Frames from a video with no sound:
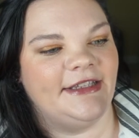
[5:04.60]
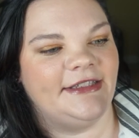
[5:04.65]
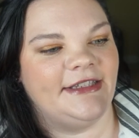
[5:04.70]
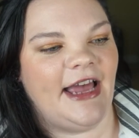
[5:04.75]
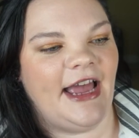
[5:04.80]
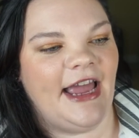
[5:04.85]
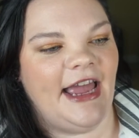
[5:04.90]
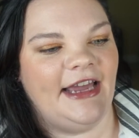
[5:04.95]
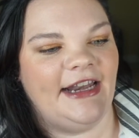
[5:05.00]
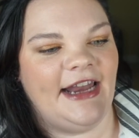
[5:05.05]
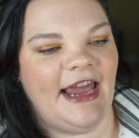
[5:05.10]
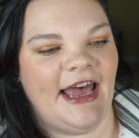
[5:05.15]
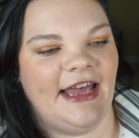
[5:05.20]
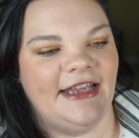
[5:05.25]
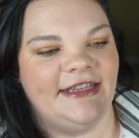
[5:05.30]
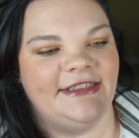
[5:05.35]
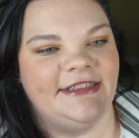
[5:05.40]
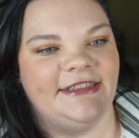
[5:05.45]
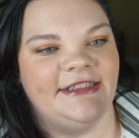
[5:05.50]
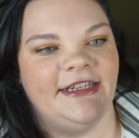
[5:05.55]
I had
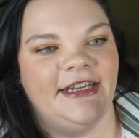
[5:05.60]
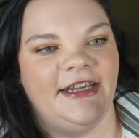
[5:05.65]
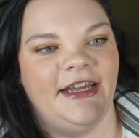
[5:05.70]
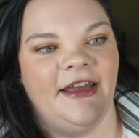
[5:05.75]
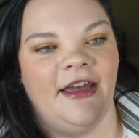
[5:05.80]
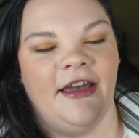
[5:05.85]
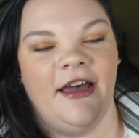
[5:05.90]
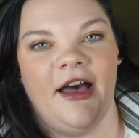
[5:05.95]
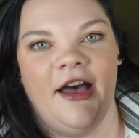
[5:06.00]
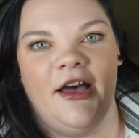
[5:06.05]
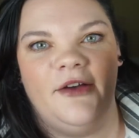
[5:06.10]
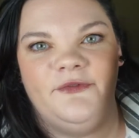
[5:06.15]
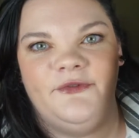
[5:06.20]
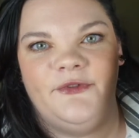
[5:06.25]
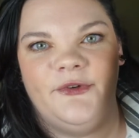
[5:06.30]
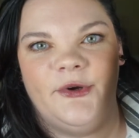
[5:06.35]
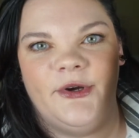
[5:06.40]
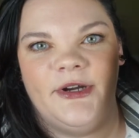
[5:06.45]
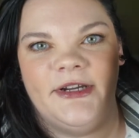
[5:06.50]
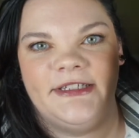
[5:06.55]
asked
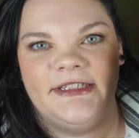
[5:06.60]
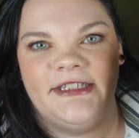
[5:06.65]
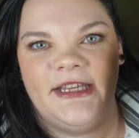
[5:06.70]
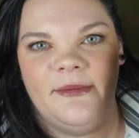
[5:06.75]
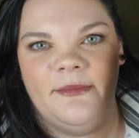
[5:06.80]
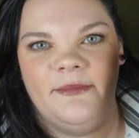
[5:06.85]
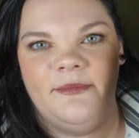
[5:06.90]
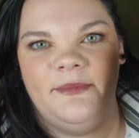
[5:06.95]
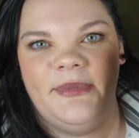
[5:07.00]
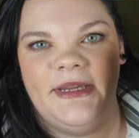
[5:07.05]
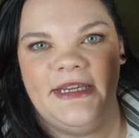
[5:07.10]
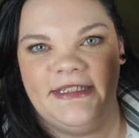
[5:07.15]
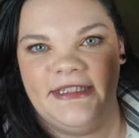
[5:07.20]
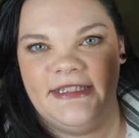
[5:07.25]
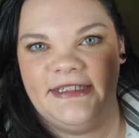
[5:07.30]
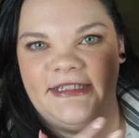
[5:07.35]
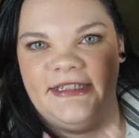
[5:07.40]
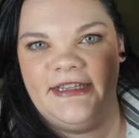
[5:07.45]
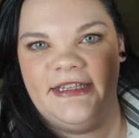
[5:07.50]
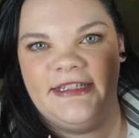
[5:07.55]
for some
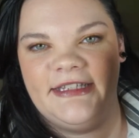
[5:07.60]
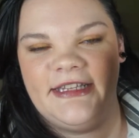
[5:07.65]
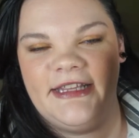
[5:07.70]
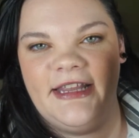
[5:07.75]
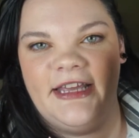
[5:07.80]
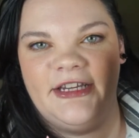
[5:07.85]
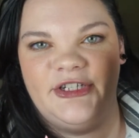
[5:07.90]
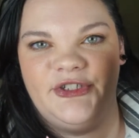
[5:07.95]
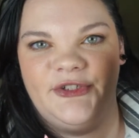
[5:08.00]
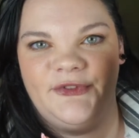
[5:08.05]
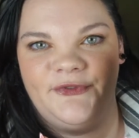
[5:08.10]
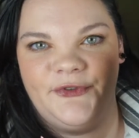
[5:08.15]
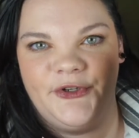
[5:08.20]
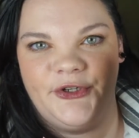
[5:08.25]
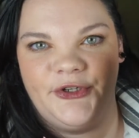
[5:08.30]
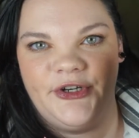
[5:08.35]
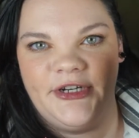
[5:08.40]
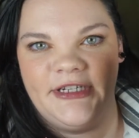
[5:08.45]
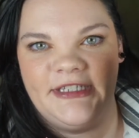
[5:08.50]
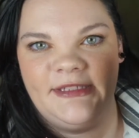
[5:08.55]
pieces in this collection for
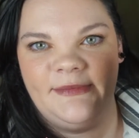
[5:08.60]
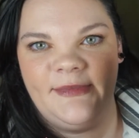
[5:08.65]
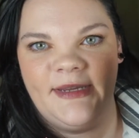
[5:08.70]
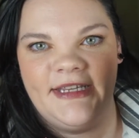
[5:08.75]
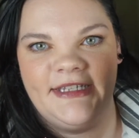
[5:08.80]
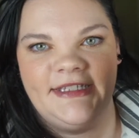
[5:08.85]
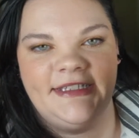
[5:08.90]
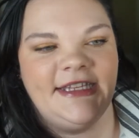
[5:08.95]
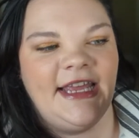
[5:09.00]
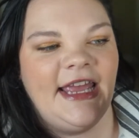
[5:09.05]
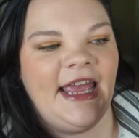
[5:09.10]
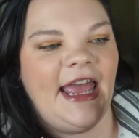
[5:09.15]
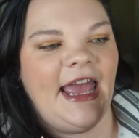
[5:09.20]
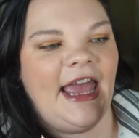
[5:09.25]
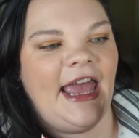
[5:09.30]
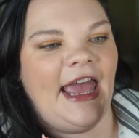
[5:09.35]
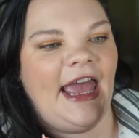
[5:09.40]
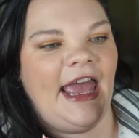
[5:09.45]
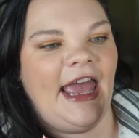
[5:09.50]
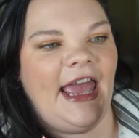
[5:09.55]
Christmas,
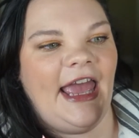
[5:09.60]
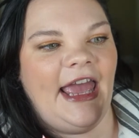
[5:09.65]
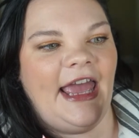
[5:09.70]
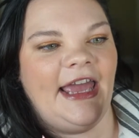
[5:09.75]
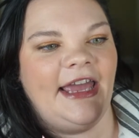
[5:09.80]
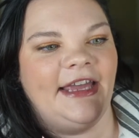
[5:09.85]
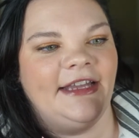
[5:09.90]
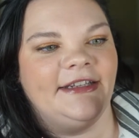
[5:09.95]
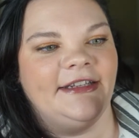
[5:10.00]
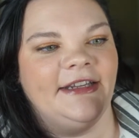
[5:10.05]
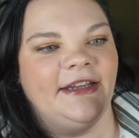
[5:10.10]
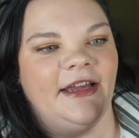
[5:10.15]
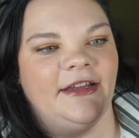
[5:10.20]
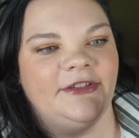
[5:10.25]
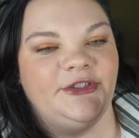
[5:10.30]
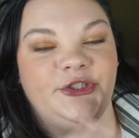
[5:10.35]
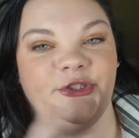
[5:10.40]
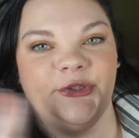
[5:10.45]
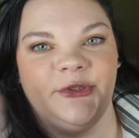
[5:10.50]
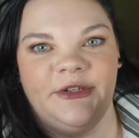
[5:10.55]
and
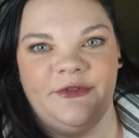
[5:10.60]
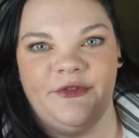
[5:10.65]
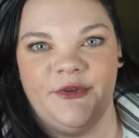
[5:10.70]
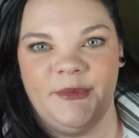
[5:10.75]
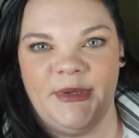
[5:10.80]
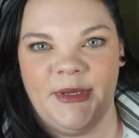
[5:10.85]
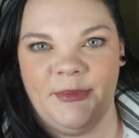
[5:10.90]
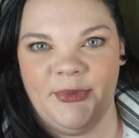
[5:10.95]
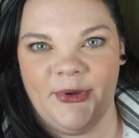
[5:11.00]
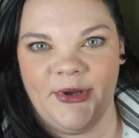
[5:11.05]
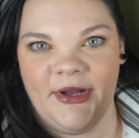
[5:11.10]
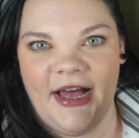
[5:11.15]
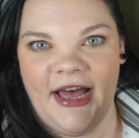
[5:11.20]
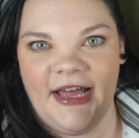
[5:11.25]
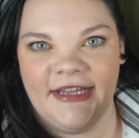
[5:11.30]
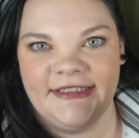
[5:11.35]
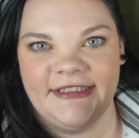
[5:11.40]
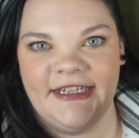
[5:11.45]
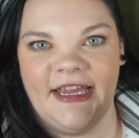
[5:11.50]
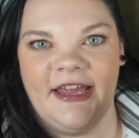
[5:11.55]
2 different people
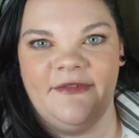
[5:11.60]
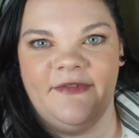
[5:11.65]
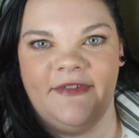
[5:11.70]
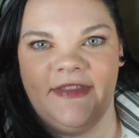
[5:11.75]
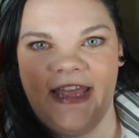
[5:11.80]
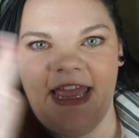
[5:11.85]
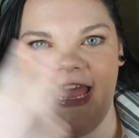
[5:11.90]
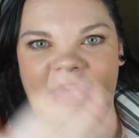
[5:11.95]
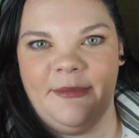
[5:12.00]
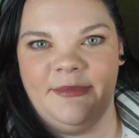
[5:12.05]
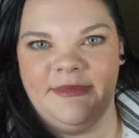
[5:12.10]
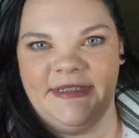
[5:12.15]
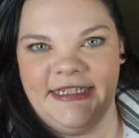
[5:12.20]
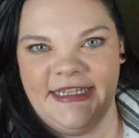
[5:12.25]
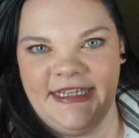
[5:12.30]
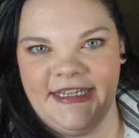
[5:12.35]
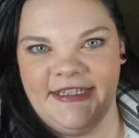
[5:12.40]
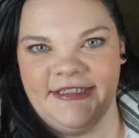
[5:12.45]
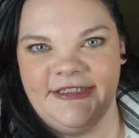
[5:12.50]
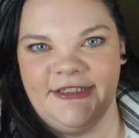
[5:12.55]
got stuff and they happened to
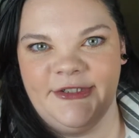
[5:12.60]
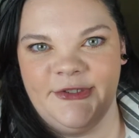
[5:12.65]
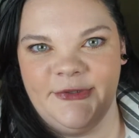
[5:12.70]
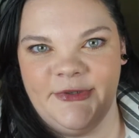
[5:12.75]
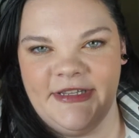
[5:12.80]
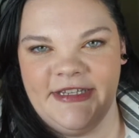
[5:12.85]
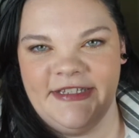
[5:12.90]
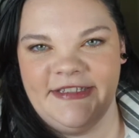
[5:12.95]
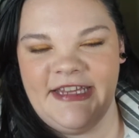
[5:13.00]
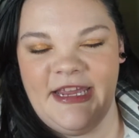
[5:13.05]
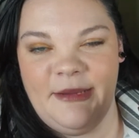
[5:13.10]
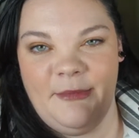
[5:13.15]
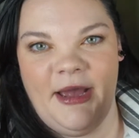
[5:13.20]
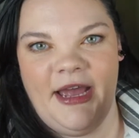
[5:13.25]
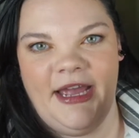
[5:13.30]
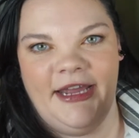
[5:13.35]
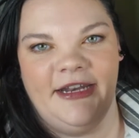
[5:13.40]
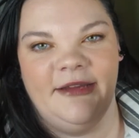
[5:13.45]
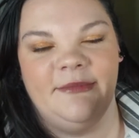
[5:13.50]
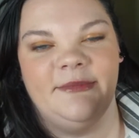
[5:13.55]
get 2 of the same
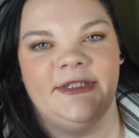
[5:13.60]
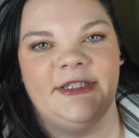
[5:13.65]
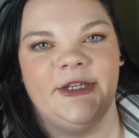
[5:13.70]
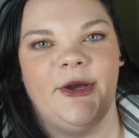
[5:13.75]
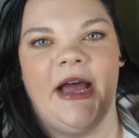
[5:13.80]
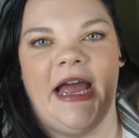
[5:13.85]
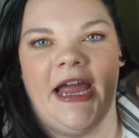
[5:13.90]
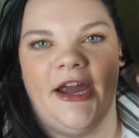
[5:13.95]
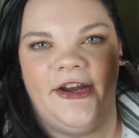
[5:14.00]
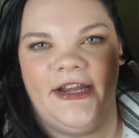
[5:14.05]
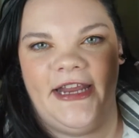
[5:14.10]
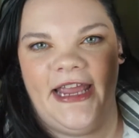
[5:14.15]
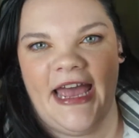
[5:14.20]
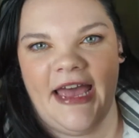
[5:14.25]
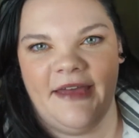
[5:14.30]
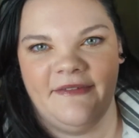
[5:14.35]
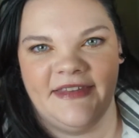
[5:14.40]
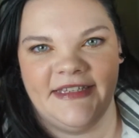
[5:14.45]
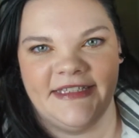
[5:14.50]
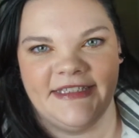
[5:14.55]
items. So I already
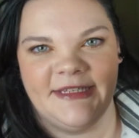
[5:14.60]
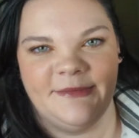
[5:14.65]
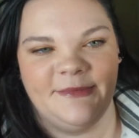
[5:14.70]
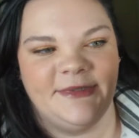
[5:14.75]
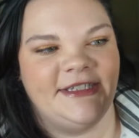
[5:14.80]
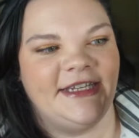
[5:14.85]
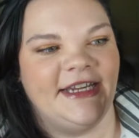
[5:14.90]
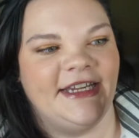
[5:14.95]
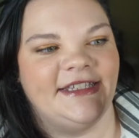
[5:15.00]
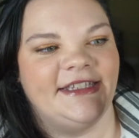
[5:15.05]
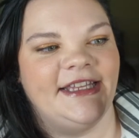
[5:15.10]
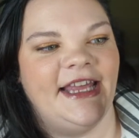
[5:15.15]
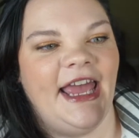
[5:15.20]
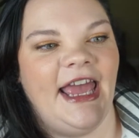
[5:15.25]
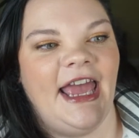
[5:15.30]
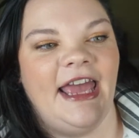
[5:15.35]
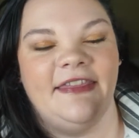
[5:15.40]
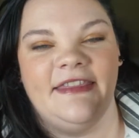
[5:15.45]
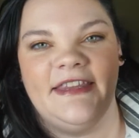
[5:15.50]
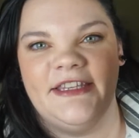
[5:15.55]
have these lipsticks.
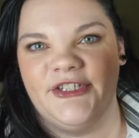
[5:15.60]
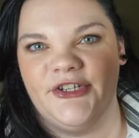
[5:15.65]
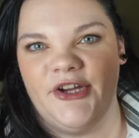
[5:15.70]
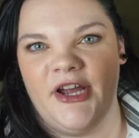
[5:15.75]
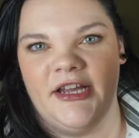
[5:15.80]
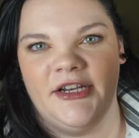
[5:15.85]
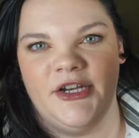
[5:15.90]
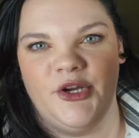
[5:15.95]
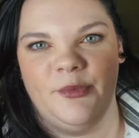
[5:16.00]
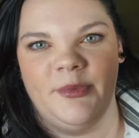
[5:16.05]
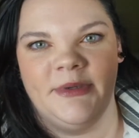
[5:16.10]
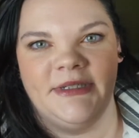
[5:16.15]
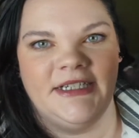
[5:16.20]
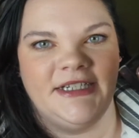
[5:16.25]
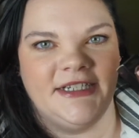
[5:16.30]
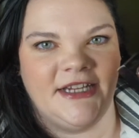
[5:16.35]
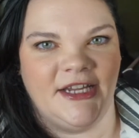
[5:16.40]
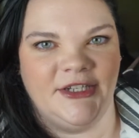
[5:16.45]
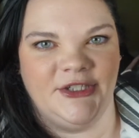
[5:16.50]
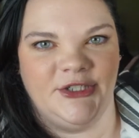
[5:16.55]
These are unopened
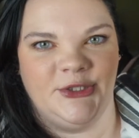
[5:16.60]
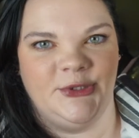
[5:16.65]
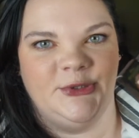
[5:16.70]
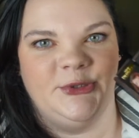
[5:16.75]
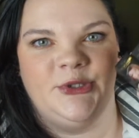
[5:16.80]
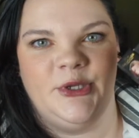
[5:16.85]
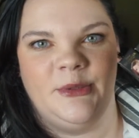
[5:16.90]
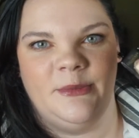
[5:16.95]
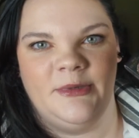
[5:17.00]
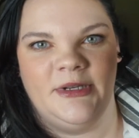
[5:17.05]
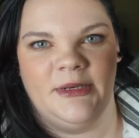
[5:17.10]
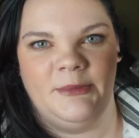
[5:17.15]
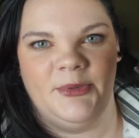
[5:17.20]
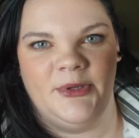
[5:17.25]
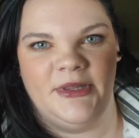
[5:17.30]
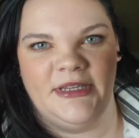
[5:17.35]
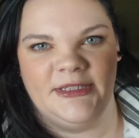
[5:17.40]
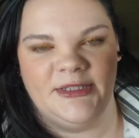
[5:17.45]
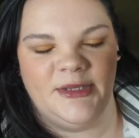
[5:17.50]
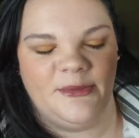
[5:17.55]
and unused, so I'm gonna
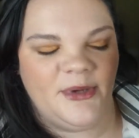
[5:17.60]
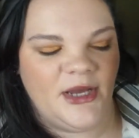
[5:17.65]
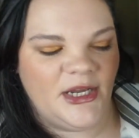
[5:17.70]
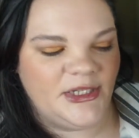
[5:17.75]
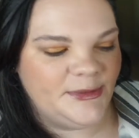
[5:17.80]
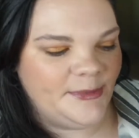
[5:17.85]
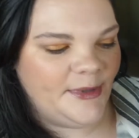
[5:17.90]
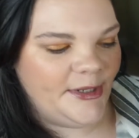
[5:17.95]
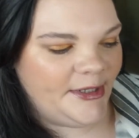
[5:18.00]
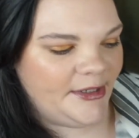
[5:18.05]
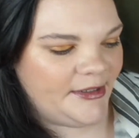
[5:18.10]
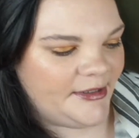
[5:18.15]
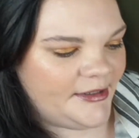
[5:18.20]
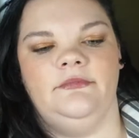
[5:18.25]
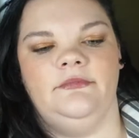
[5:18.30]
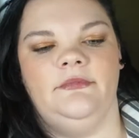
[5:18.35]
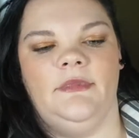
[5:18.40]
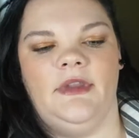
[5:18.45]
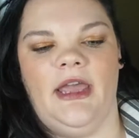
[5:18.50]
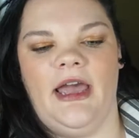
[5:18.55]
put these on Poshmark.
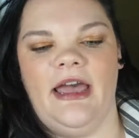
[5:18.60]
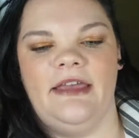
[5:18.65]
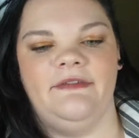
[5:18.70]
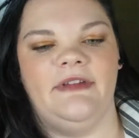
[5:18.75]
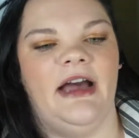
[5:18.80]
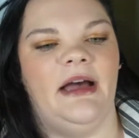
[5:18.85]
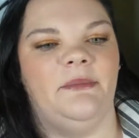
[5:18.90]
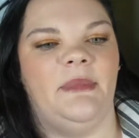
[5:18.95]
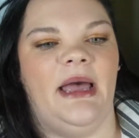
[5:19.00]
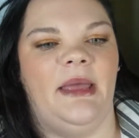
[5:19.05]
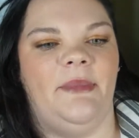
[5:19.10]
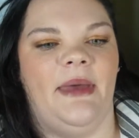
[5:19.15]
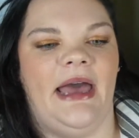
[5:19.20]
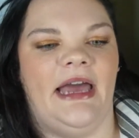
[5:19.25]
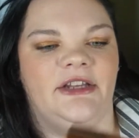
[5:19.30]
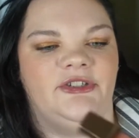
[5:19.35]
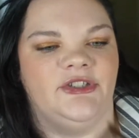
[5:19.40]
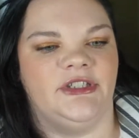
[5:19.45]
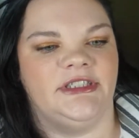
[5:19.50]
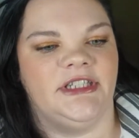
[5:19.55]
I've got my
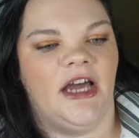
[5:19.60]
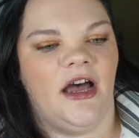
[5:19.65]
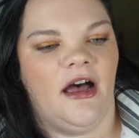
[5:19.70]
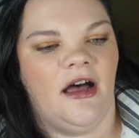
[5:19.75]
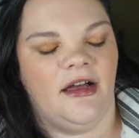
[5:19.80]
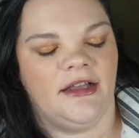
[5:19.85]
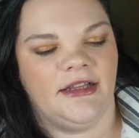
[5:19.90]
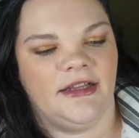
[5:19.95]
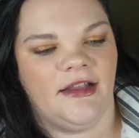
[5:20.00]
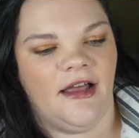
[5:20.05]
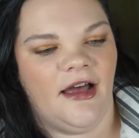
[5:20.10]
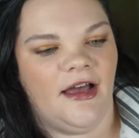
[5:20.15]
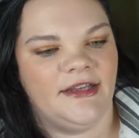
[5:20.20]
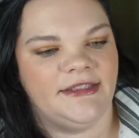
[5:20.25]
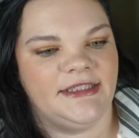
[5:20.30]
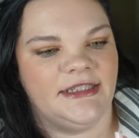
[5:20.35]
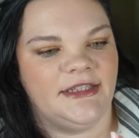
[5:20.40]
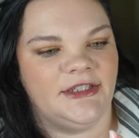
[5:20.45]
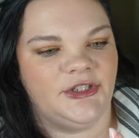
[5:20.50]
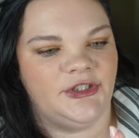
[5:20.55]
Patrick Ta
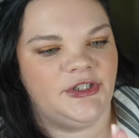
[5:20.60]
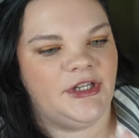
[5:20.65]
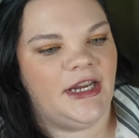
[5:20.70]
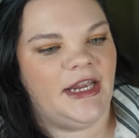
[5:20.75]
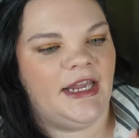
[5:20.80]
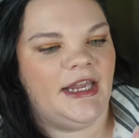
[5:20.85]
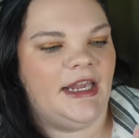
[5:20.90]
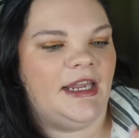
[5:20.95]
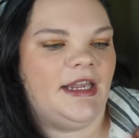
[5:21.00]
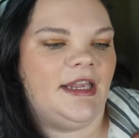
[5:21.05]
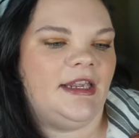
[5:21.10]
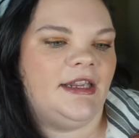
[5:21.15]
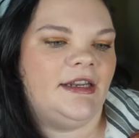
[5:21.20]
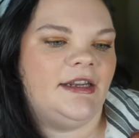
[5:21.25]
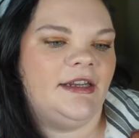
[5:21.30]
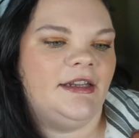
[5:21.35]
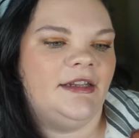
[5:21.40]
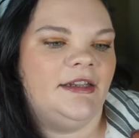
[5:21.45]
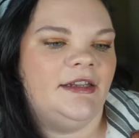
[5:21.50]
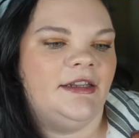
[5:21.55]
gloss in the
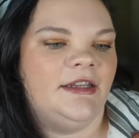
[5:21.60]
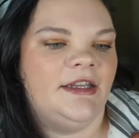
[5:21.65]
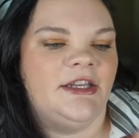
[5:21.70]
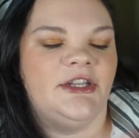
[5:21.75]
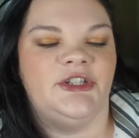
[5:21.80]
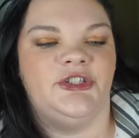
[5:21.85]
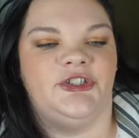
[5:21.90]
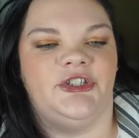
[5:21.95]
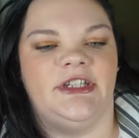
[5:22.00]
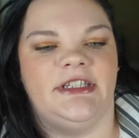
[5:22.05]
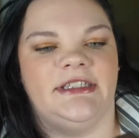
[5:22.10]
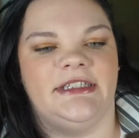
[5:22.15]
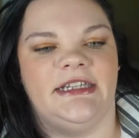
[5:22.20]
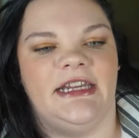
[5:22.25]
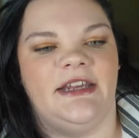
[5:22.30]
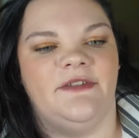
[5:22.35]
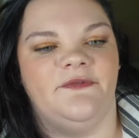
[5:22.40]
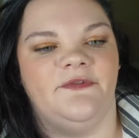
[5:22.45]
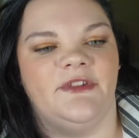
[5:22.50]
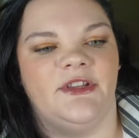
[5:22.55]
shade She's an
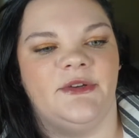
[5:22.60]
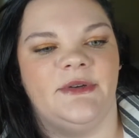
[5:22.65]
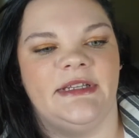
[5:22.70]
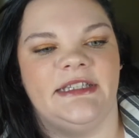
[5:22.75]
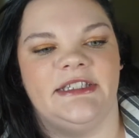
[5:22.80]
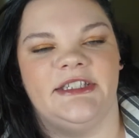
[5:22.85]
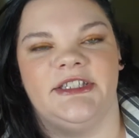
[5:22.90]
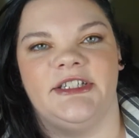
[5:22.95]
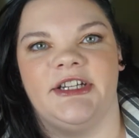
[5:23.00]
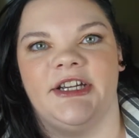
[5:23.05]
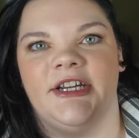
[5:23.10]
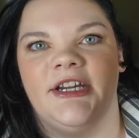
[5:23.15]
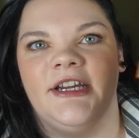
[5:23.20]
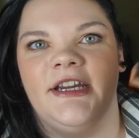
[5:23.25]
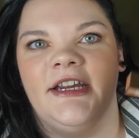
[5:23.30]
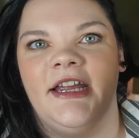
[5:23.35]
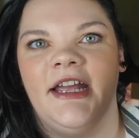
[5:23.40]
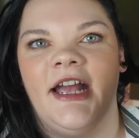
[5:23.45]
Influencer.